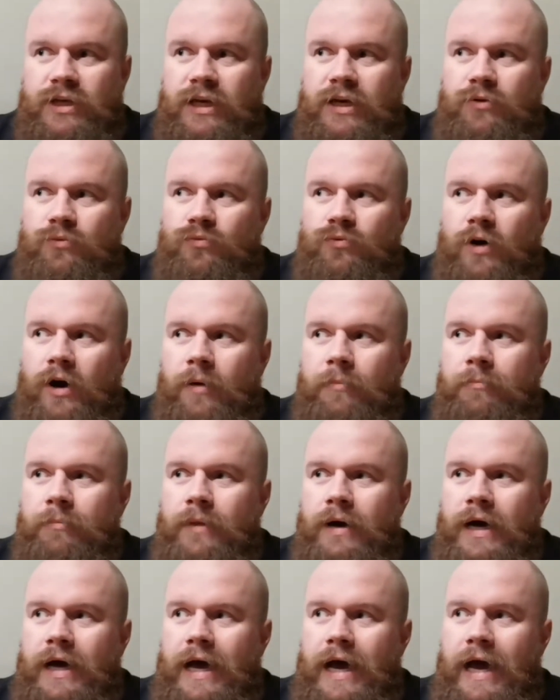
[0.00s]
a
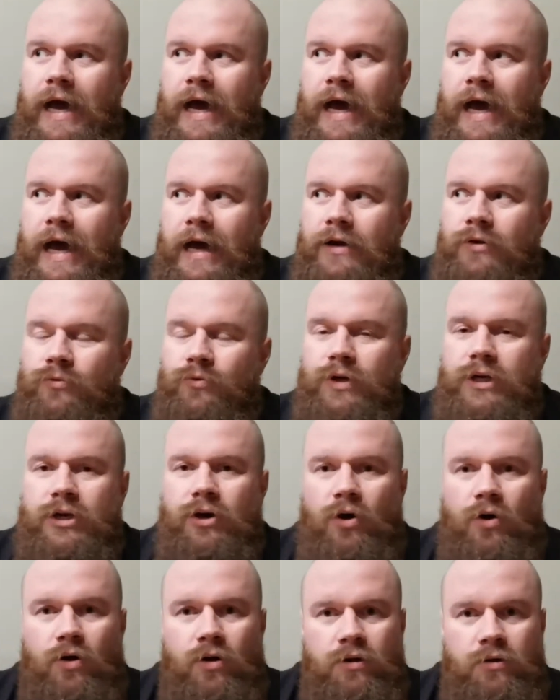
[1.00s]
rum
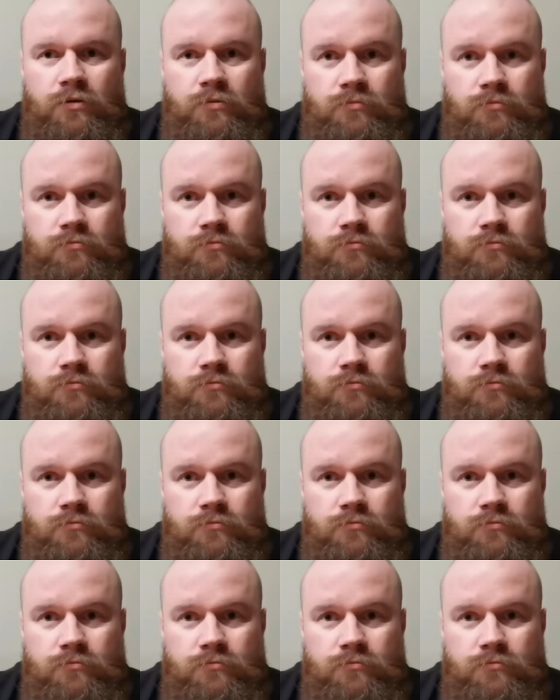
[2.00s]
agricole.